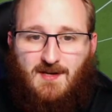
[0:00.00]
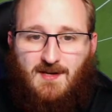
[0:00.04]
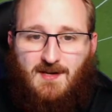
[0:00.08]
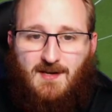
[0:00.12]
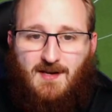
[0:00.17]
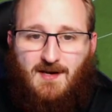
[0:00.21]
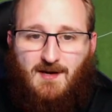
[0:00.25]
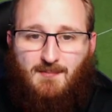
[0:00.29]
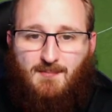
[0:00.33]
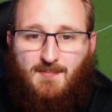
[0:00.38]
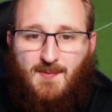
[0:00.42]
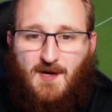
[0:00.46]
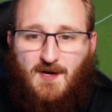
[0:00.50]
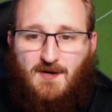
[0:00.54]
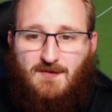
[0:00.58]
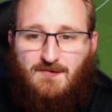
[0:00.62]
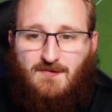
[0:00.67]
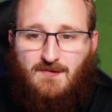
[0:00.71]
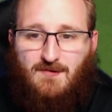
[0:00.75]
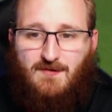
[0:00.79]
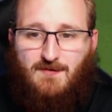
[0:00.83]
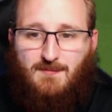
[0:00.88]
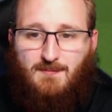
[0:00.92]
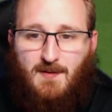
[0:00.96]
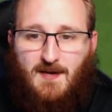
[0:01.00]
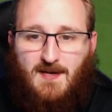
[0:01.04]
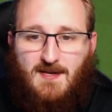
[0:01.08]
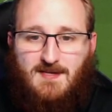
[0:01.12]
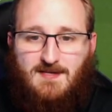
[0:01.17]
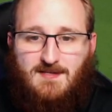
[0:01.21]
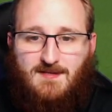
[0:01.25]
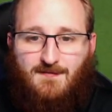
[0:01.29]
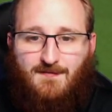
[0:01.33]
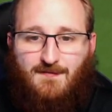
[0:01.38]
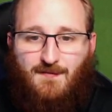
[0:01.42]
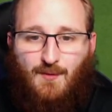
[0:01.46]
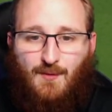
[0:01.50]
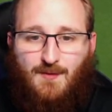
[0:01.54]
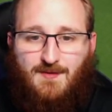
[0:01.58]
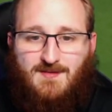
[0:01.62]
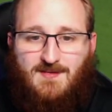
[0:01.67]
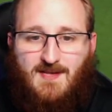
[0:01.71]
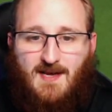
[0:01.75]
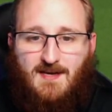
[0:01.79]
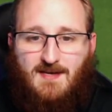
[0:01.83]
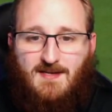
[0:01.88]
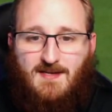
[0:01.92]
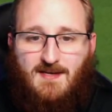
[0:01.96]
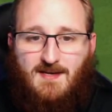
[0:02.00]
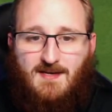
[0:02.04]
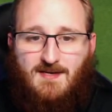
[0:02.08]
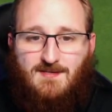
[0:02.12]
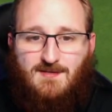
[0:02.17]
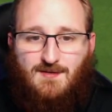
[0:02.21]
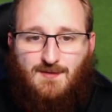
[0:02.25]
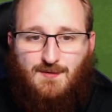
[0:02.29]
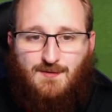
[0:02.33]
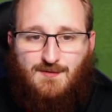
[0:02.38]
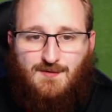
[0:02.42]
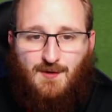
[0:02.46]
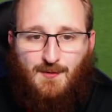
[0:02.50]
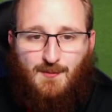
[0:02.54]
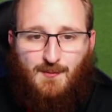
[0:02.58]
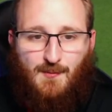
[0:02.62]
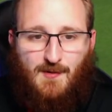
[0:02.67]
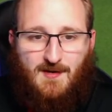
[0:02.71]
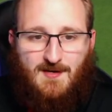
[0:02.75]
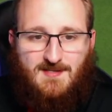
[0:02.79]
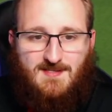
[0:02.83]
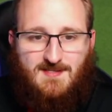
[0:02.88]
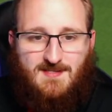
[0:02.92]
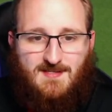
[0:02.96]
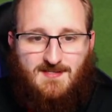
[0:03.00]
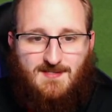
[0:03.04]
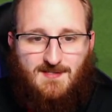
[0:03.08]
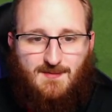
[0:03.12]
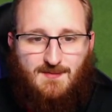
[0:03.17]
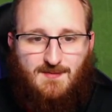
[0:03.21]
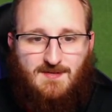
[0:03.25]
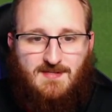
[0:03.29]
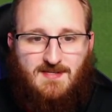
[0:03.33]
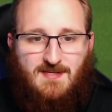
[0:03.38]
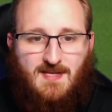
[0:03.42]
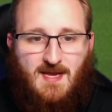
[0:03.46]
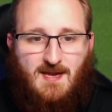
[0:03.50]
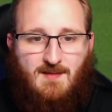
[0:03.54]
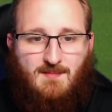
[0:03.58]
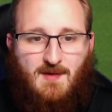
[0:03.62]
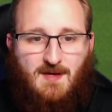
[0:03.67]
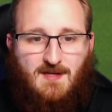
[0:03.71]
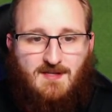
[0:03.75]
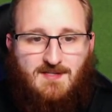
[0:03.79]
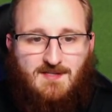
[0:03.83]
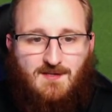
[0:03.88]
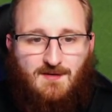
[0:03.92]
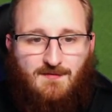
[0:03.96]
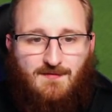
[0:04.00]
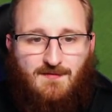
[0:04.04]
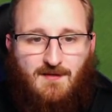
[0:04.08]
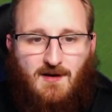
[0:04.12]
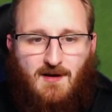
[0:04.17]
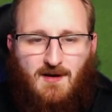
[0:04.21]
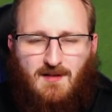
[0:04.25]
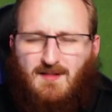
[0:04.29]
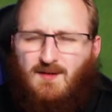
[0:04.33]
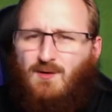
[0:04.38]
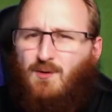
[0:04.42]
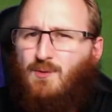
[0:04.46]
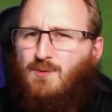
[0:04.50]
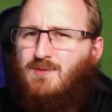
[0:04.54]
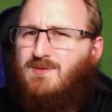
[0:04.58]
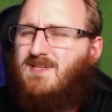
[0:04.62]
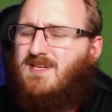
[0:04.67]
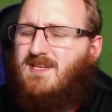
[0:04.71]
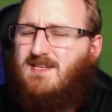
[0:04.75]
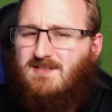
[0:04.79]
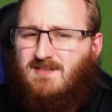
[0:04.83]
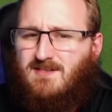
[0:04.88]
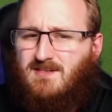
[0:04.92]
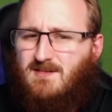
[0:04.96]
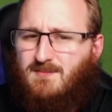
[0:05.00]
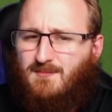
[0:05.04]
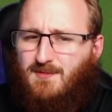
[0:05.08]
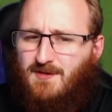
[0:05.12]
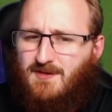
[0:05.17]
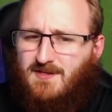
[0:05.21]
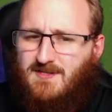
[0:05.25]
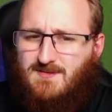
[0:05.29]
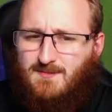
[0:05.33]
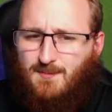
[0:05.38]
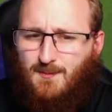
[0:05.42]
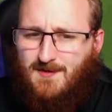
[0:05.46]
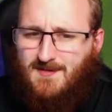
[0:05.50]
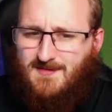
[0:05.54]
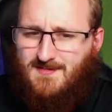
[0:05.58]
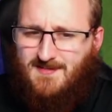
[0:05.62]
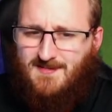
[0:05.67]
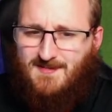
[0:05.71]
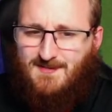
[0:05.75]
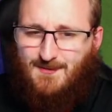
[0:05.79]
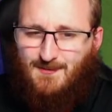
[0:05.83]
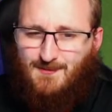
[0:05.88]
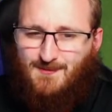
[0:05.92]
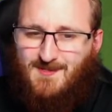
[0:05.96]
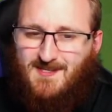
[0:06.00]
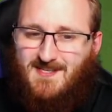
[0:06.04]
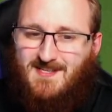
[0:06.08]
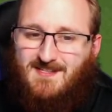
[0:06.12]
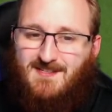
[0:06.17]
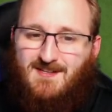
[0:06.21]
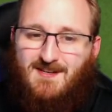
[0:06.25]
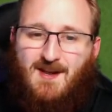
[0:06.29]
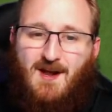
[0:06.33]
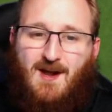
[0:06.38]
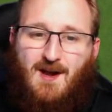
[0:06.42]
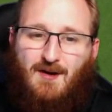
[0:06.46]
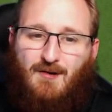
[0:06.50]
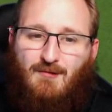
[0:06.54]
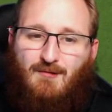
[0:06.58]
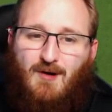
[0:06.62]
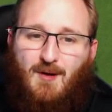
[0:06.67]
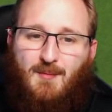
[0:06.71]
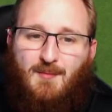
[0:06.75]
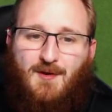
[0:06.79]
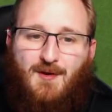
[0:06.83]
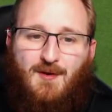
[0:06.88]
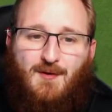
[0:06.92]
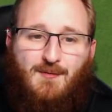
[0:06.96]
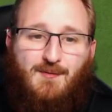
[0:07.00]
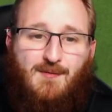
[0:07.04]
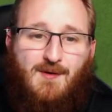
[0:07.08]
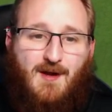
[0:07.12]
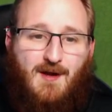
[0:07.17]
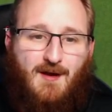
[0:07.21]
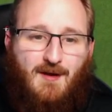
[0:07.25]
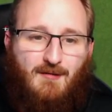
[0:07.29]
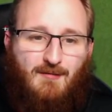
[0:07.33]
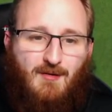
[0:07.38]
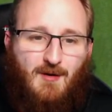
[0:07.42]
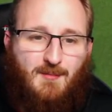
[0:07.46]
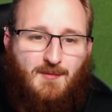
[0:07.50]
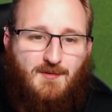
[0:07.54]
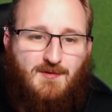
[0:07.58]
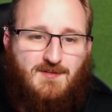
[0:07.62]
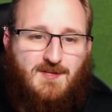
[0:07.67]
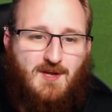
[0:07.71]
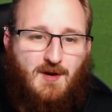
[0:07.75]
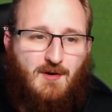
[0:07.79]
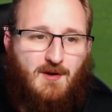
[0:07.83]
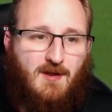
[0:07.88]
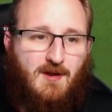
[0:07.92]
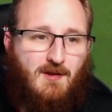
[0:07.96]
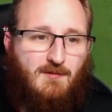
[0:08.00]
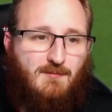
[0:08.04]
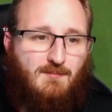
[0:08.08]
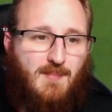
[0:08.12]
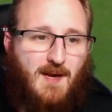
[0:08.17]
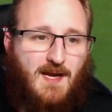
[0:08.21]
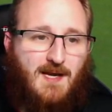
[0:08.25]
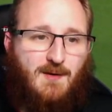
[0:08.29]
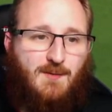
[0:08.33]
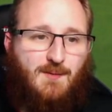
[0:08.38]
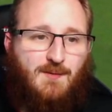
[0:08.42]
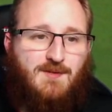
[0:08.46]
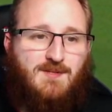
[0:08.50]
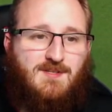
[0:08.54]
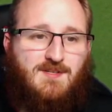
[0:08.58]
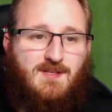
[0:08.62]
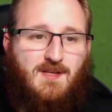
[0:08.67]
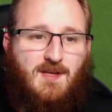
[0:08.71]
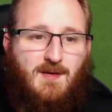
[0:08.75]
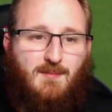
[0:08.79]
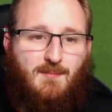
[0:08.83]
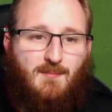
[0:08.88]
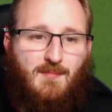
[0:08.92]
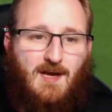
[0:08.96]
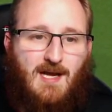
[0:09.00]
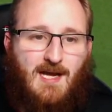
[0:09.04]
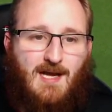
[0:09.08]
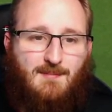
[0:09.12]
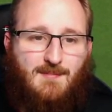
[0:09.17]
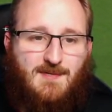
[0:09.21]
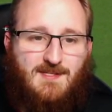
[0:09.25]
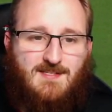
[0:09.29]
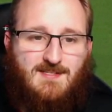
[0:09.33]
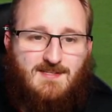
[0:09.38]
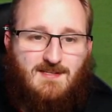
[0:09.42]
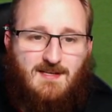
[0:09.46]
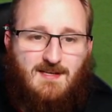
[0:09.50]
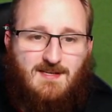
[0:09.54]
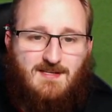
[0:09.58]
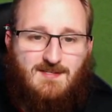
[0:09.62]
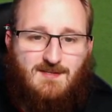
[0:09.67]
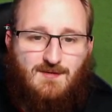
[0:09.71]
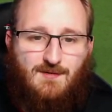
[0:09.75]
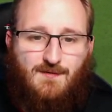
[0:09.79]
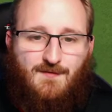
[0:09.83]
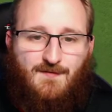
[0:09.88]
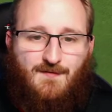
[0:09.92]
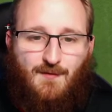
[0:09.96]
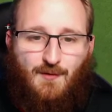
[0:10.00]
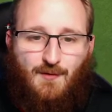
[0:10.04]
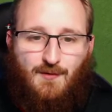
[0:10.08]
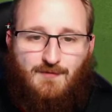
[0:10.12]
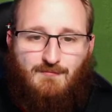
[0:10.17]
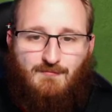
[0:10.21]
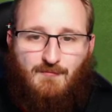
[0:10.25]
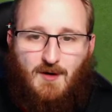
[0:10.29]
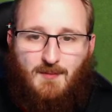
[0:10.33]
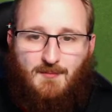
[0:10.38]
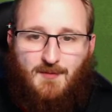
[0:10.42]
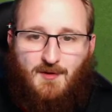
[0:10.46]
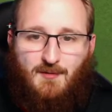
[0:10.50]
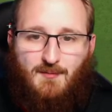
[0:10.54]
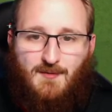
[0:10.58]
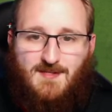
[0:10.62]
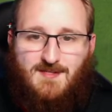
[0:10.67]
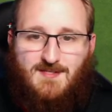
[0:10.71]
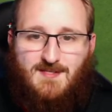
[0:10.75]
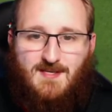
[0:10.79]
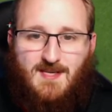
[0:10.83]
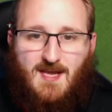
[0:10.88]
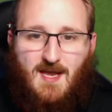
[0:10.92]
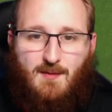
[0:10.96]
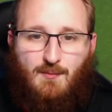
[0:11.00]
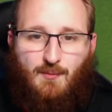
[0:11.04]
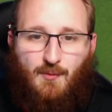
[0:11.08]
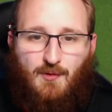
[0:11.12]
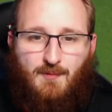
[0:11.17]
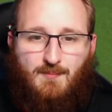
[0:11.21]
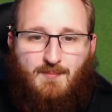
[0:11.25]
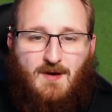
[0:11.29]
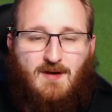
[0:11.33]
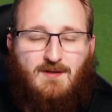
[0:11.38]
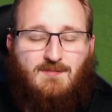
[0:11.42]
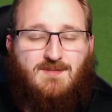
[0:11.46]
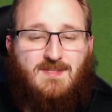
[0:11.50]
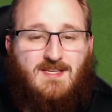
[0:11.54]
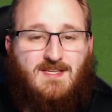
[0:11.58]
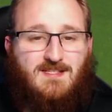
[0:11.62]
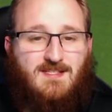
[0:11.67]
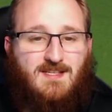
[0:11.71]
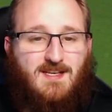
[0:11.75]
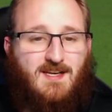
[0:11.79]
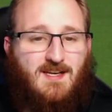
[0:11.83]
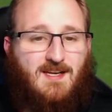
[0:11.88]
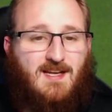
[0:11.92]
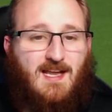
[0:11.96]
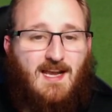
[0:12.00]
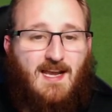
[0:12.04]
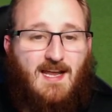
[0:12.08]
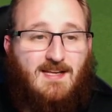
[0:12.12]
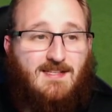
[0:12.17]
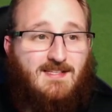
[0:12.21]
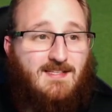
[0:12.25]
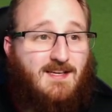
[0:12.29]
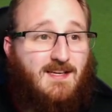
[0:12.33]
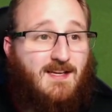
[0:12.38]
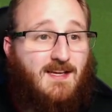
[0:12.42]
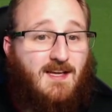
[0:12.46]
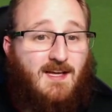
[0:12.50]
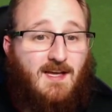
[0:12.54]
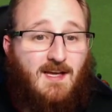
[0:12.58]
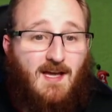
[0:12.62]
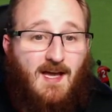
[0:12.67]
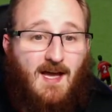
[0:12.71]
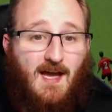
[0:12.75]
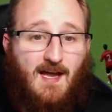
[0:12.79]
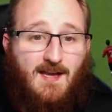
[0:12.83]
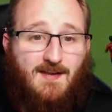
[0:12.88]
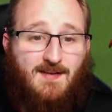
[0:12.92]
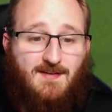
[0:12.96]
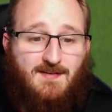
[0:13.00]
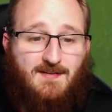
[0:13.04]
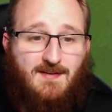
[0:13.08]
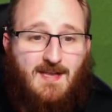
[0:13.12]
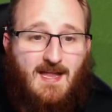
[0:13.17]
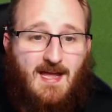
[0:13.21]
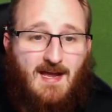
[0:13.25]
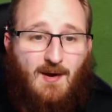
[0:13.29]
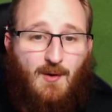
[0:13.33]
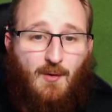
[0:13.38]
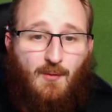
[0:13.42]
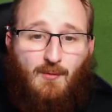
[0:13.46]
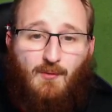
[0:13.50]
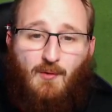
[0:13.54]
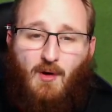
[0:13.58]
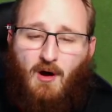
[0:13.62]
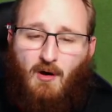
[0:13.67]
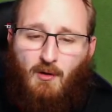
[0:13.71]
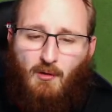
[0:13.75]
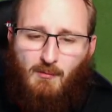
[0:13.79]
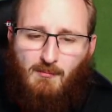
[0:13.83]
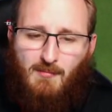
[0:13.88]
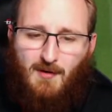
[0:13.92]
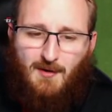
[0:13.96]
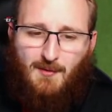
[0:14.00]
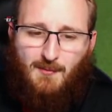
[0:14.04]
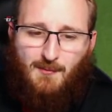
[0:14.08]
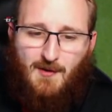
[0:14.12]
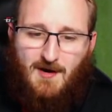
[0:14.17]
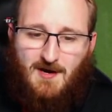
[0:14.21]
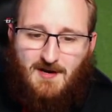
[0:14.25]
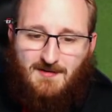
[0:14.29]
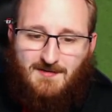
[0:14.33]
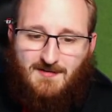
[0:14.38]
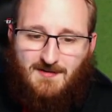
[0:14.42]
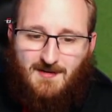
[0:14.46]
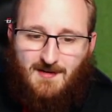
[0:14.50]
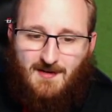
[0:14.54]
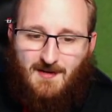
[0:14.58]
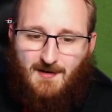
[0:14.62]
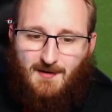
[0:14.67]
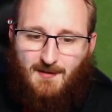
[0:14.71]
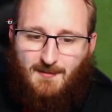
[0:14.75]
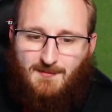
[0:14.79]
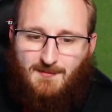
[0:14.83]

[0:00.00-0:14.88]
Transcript: Now Bertrand plays it forward. Danny Ings, who's got 1 assist to his name so far. I think all season, to be honest. 1 assist all season. Romu's going to go backwards. Mohamed Salisu, forward Romu once again. Ward-Prowse isn't going to collect it. And now, oh my word. Was